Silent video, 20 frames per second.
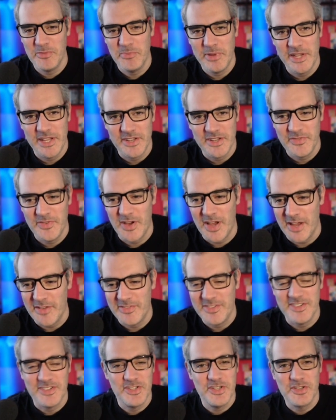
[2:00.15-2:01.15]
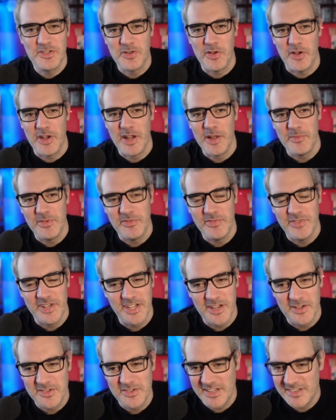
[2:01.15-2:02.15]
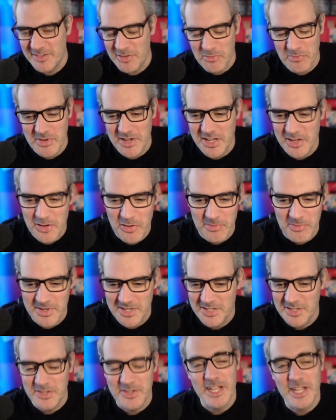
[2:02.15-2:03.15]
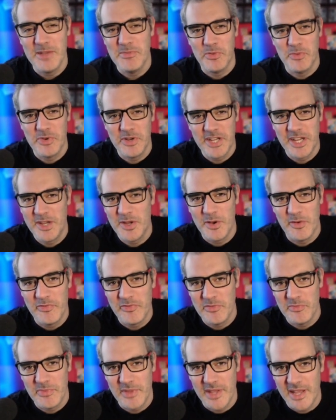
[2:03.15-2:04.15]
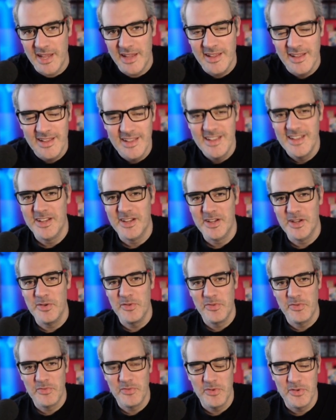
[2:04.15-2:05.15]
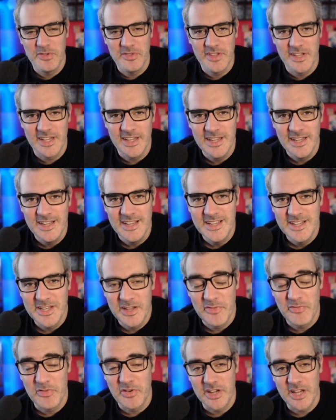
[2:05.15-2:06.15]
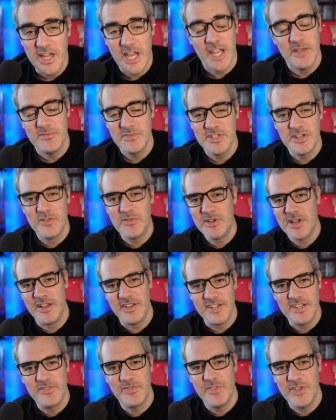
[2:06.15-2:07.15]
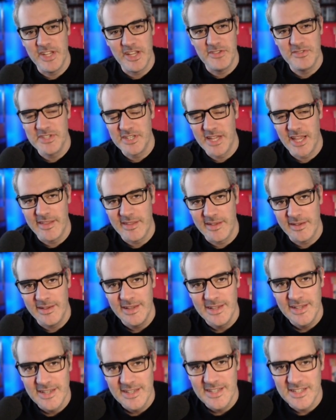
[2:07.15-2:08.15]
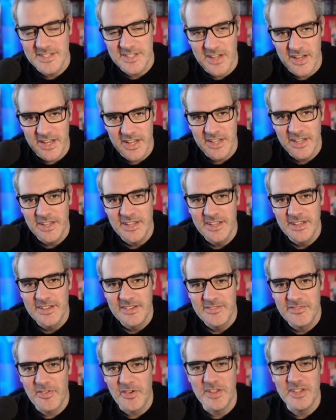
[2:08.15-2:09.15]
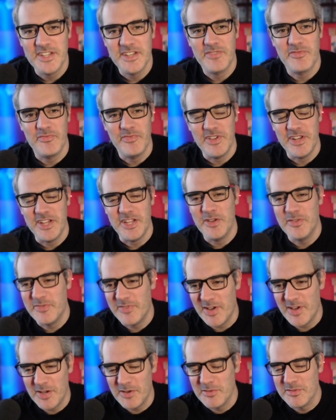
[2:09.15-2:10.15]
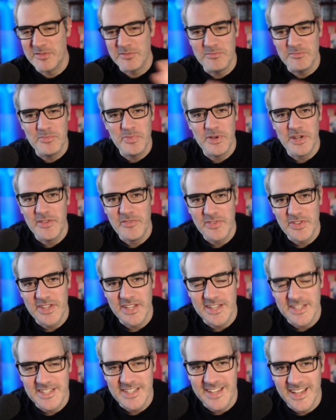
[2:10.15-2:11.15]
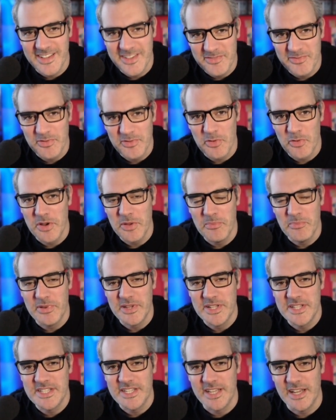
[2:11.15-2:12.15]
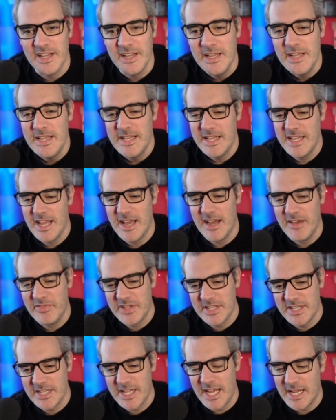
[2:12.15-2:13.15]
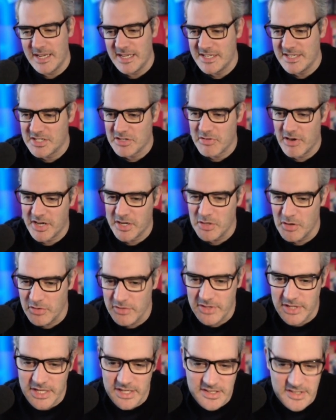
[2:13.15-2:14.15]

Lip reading: PS5. It's just gone up the video, so there's not many comments on there, but we'll kick off from there and go through the different games. And I'll cut this video together as I find the different video files and put everything together for it. But other than that, let's crack on then.